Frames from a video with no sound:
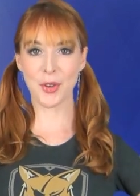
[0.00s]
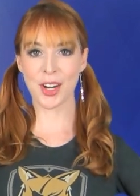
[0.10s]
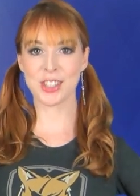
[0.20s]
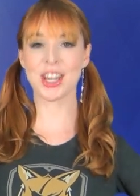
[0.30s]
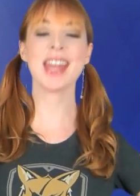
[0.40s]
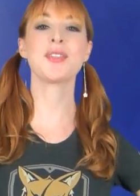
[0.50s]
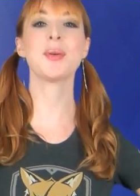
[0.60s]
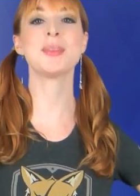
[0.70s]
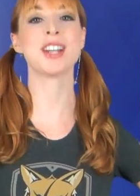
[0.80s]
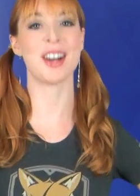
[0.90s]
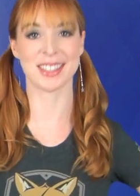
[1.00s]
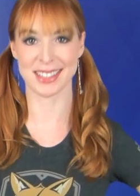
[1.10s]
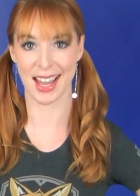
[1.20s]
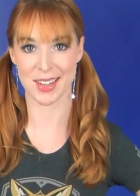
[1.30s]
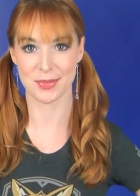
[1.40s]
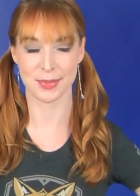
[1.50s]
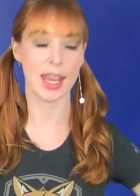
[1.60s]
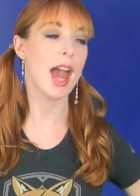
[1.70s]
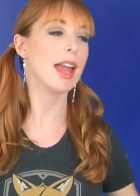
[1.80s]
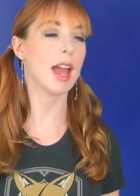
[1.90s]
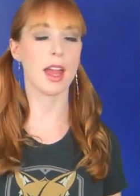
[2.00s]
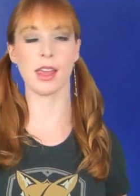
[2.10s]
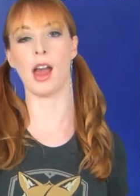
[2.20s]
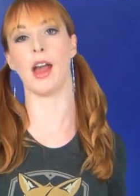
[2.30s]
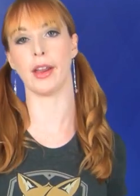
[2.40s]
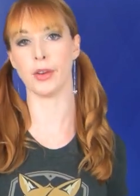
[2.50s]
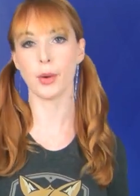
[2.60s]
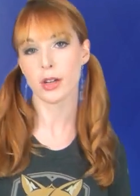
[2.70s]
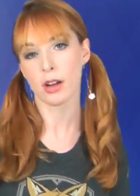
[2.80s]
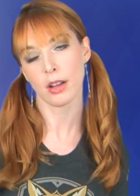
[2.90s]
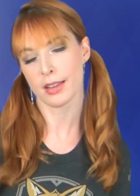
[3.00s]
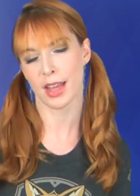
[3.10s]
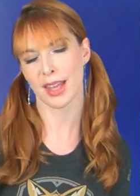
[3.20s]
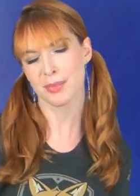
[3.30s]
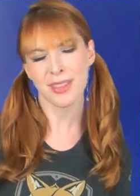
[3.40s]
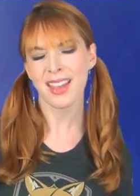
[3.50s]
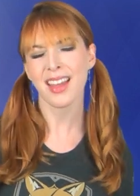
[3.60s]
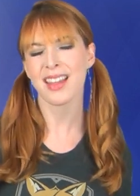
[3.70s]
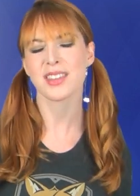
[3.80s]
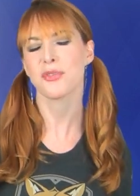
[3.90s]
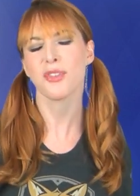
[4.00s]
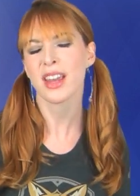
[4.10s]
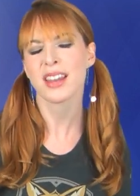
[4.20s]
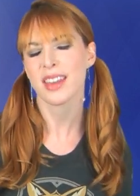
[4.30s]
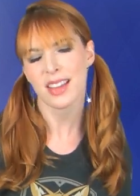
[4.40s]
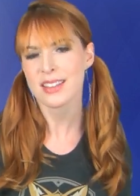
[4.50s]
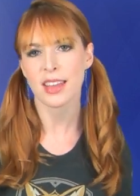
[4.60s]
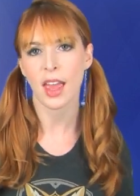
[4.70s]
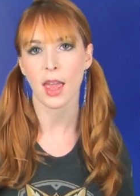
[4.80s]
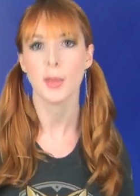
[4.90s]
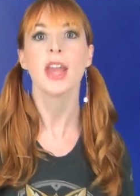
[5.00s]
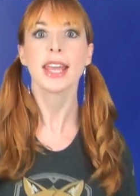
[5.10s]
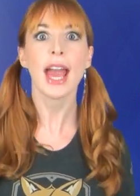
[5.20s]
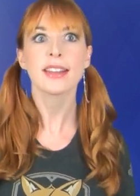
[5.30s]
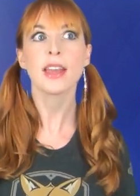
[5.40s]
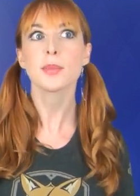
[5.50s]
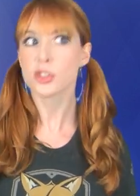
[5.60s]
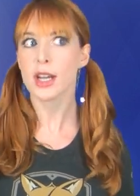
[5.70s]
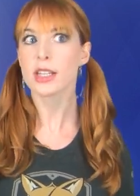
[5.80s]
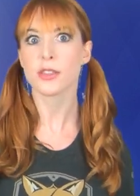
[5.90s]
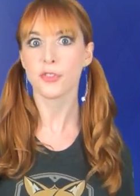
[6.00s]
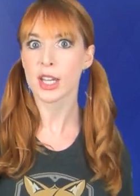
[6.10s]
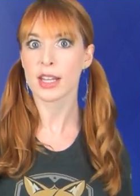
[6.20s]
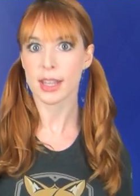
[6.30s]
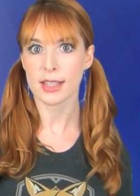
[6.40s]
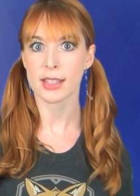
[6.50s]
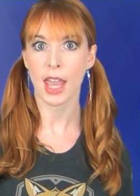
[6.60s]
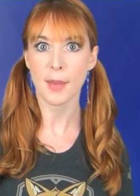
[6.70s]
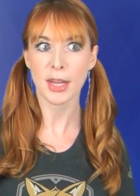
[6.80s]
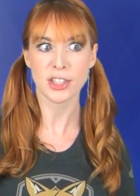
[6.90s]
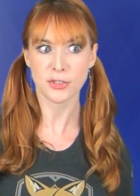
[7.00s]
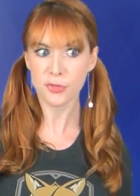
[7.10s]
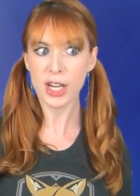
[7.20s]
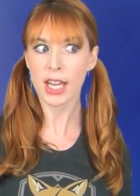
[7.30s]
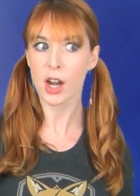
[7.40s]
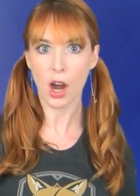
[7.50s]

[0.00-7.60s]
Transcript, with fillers: four, Jake from Dog's Life. Yeah, yeah, yeah. I know you're all like, eh, it's a friggin' kids game. Yeah, damn straight it's a friggin' kids game, and it's friggin'